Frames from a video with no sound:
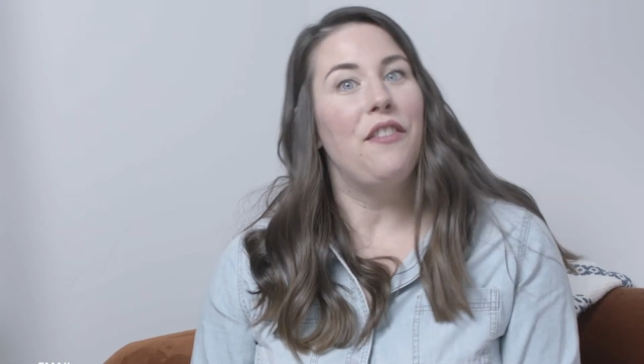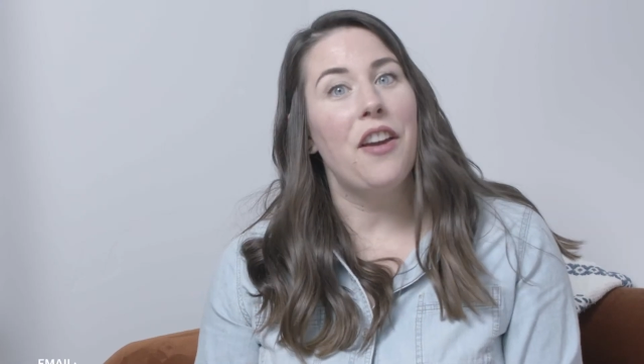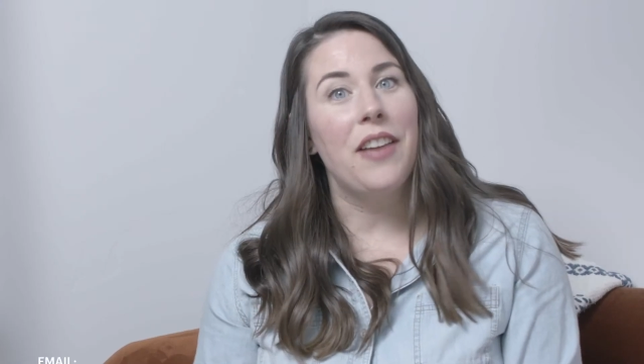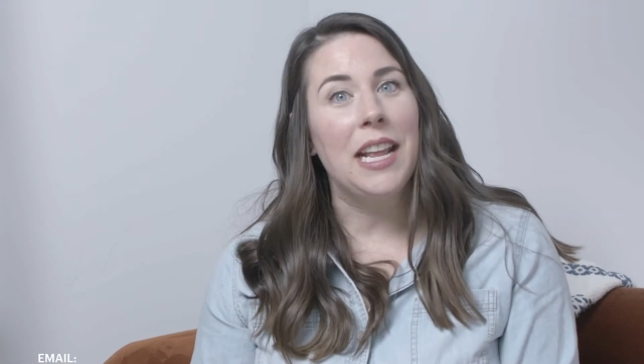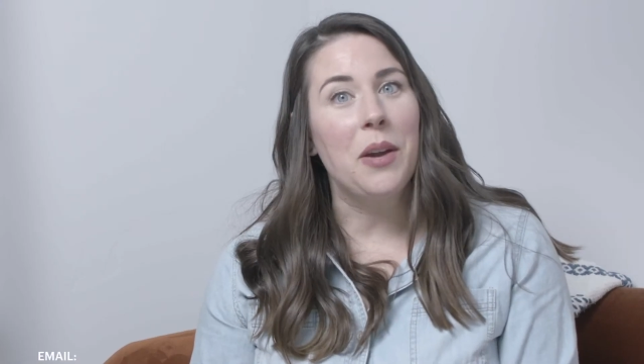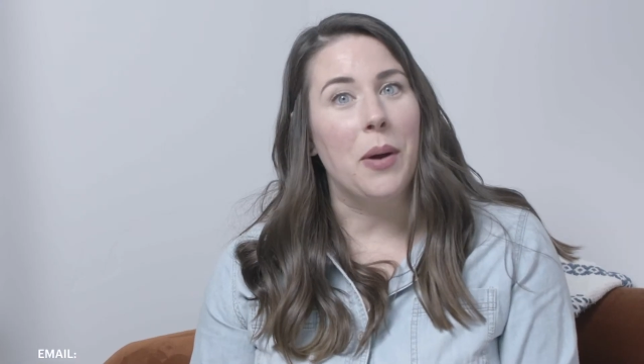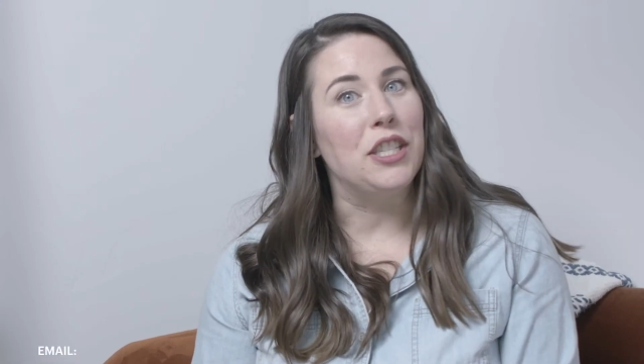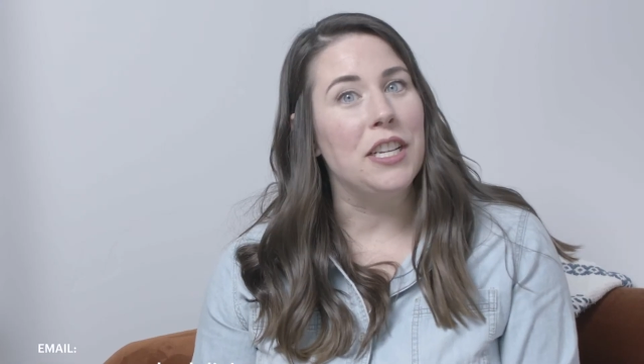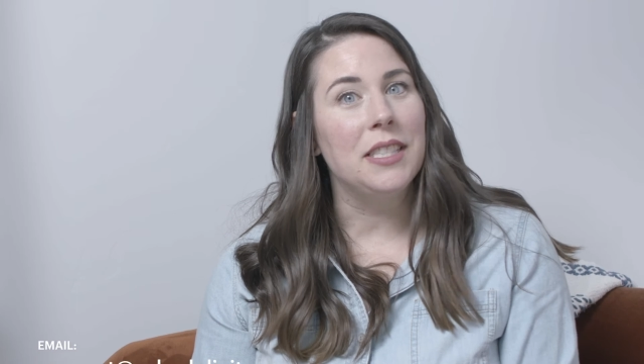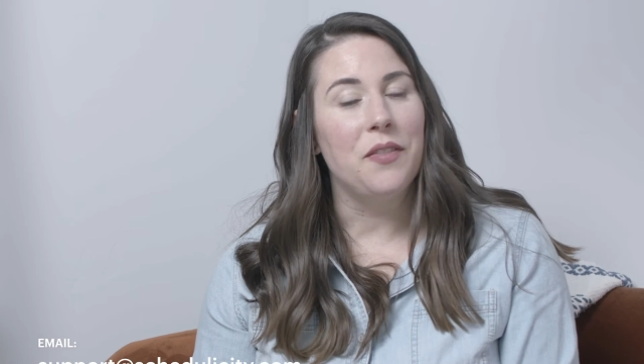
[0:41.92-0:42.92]
you have any
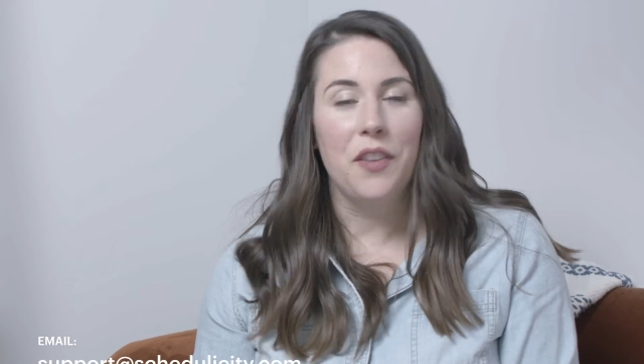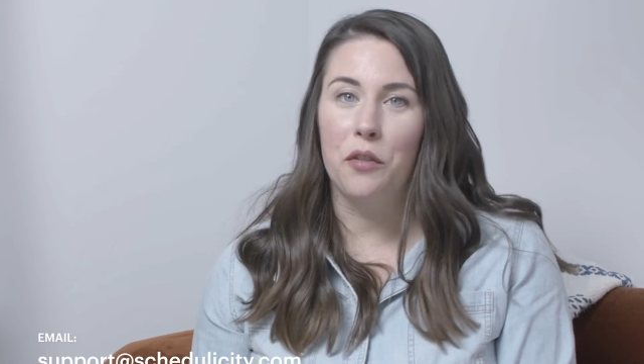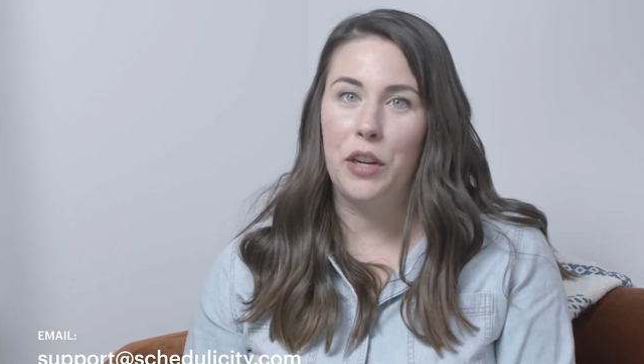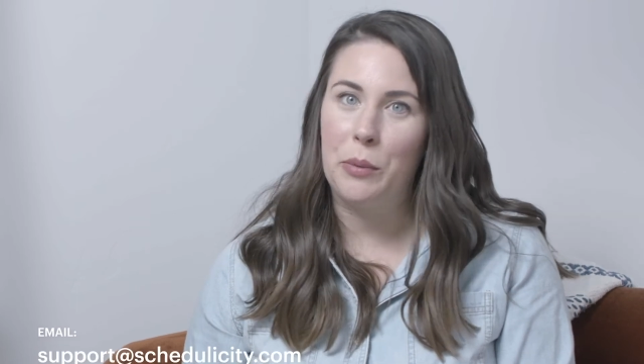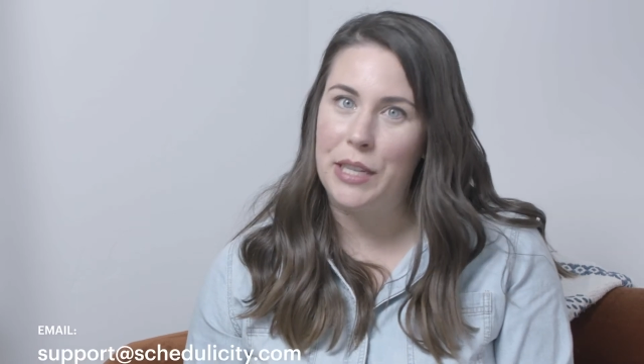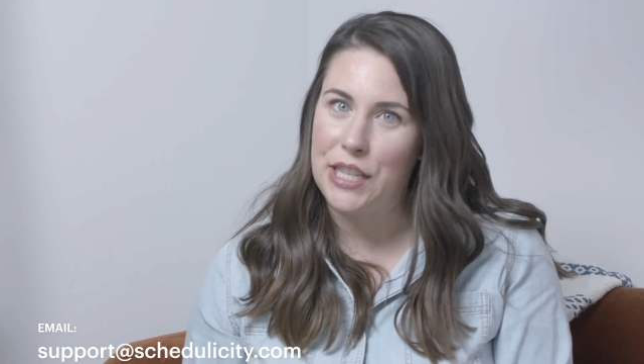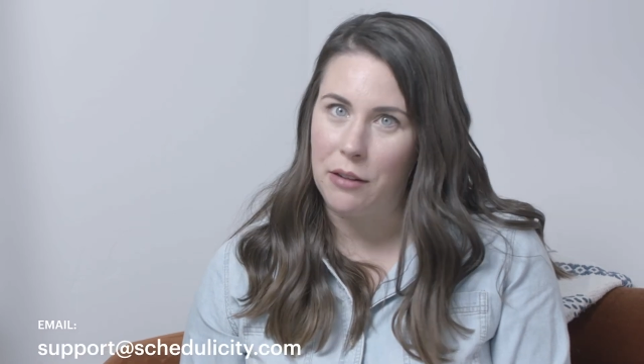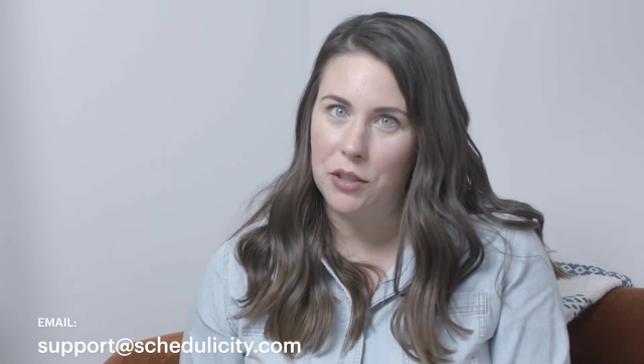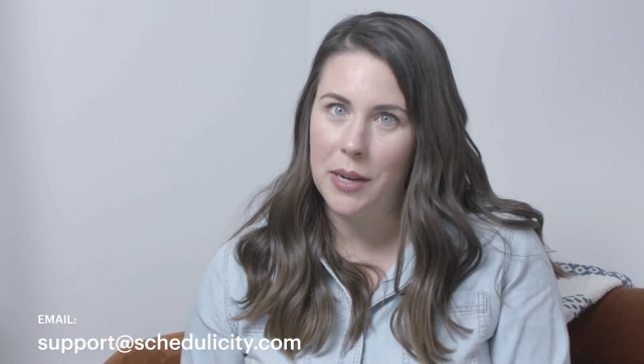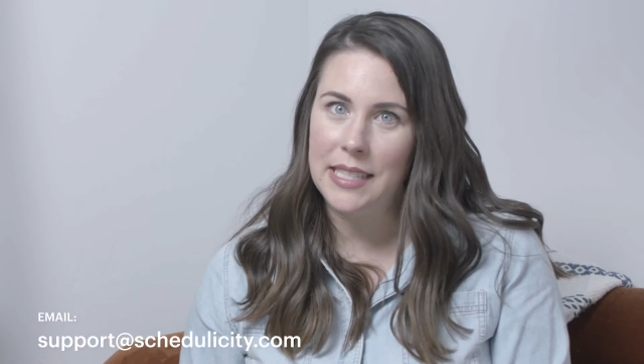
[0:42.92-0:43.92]
questions, feel free to reach
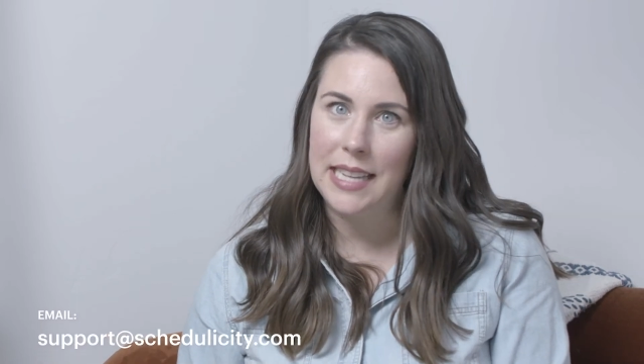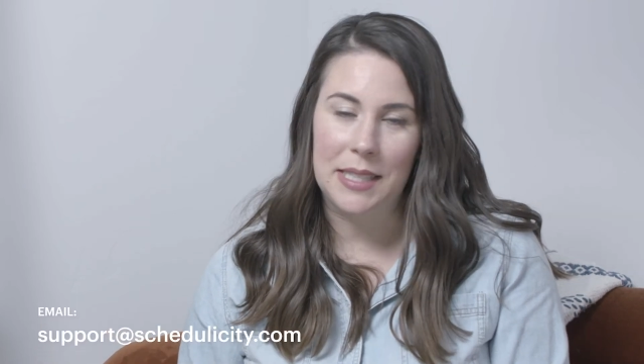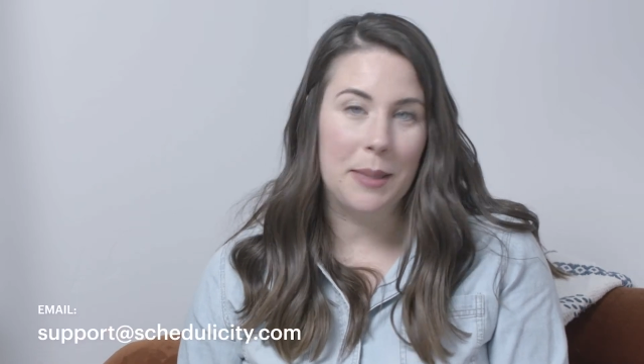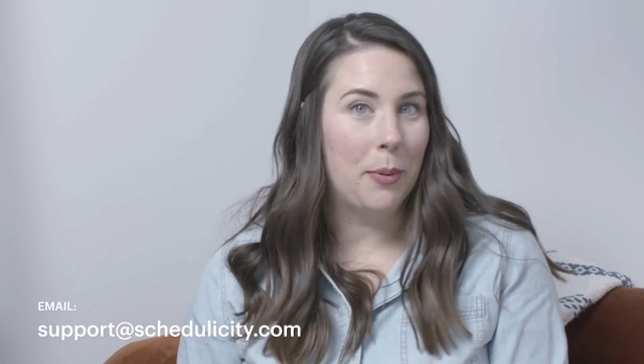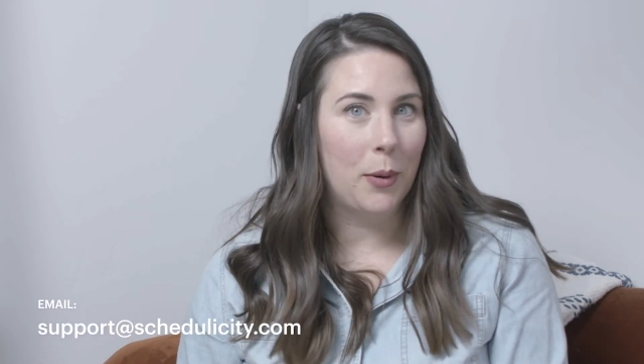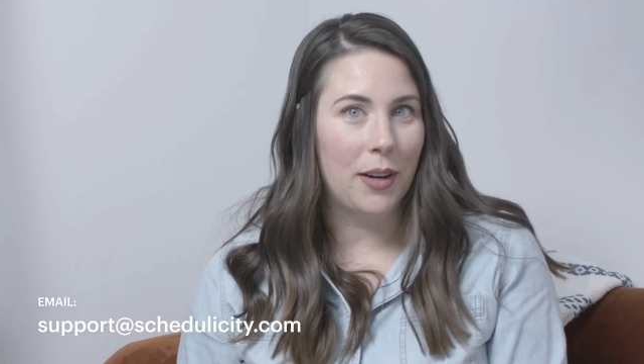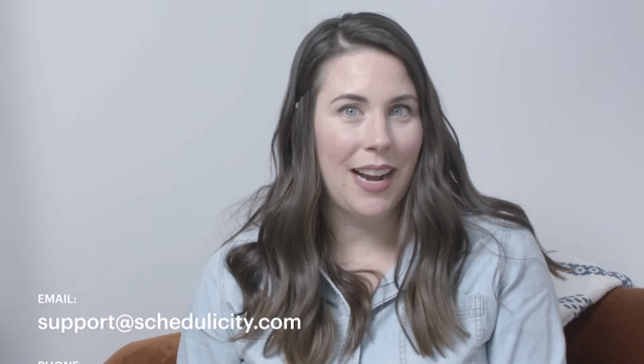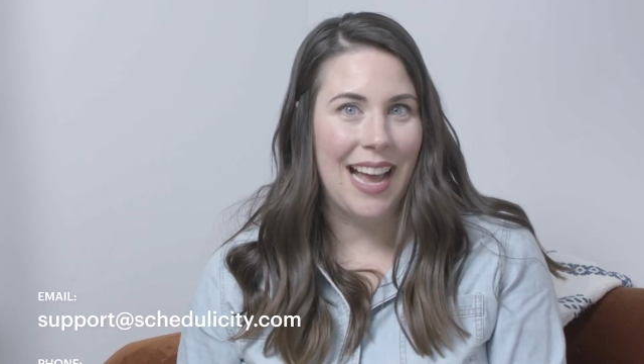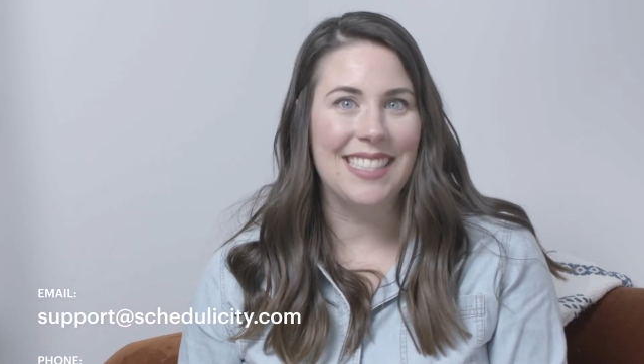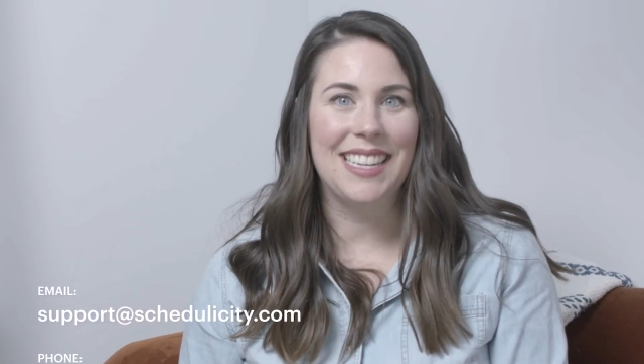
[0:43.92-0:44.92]
out to us at
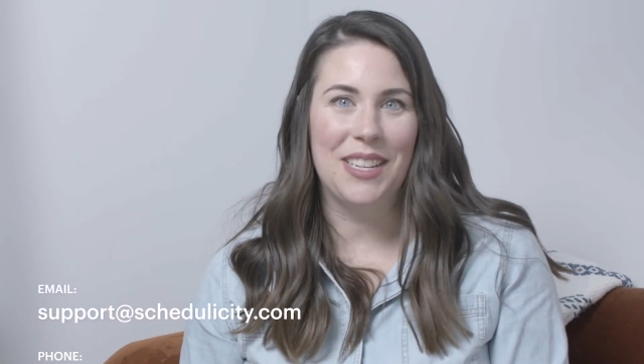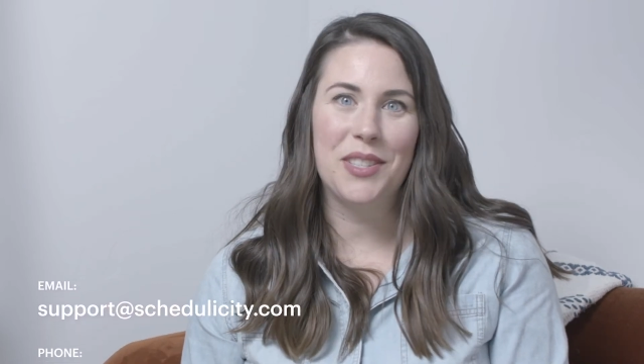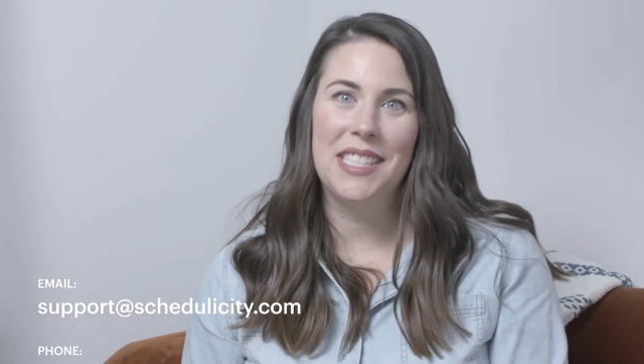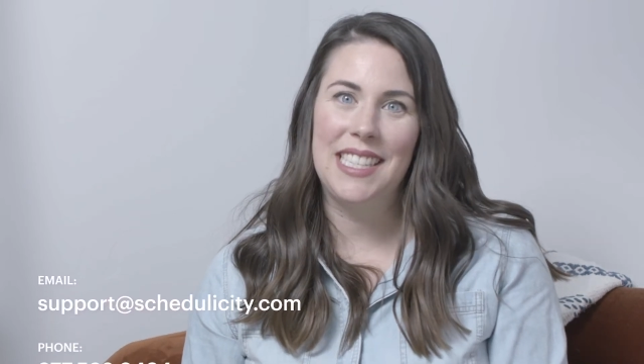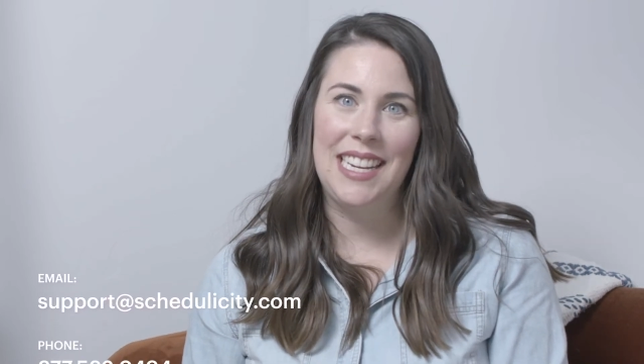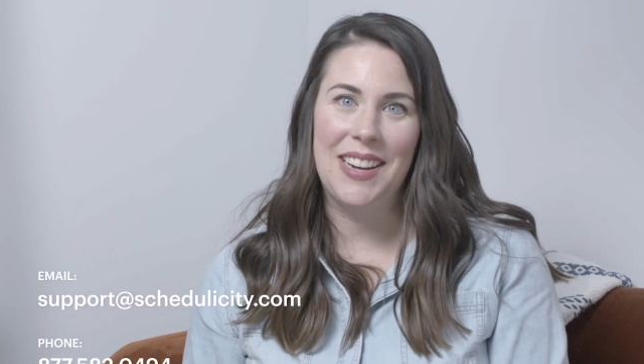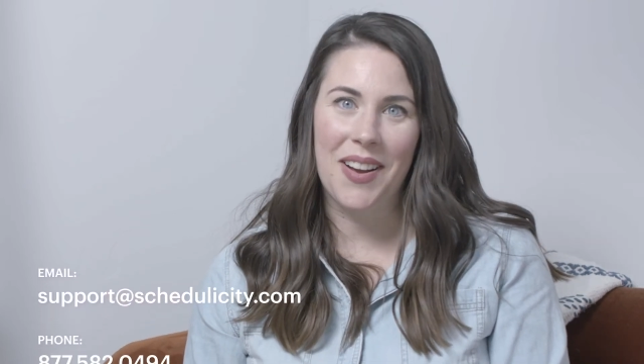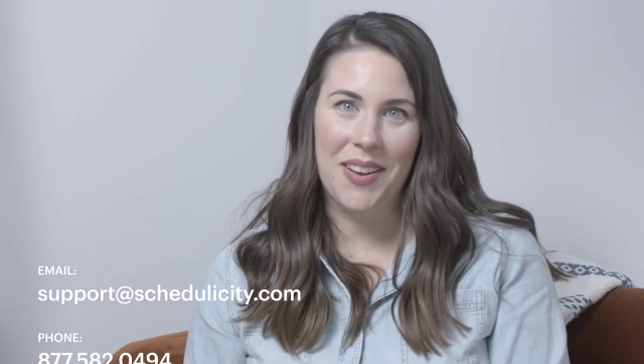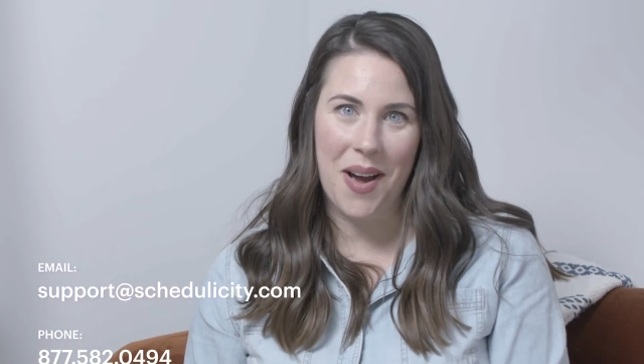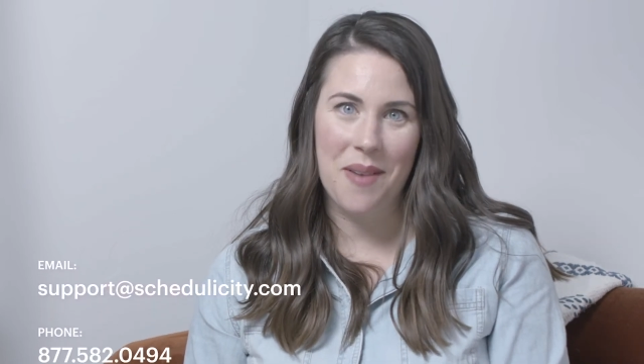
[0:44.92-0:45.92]

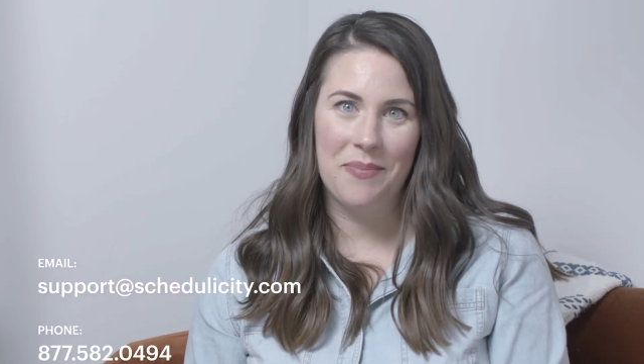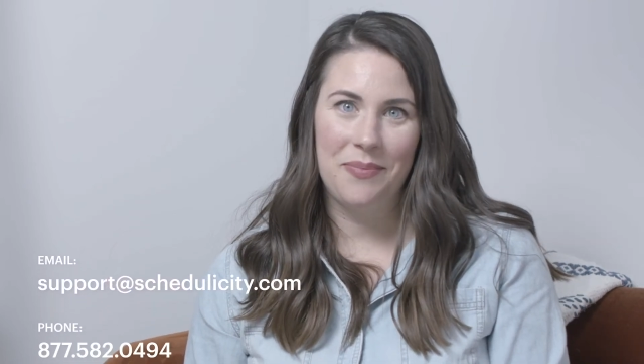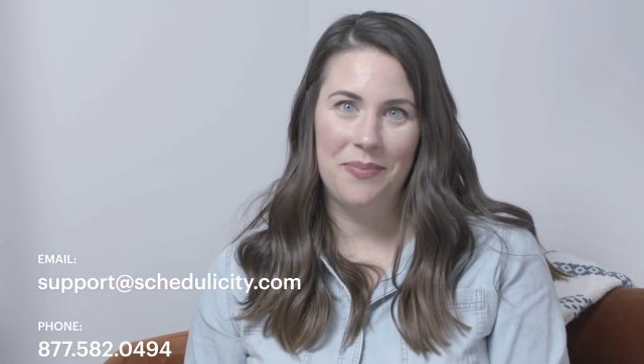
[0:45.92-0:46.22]
support@schedulicity.com.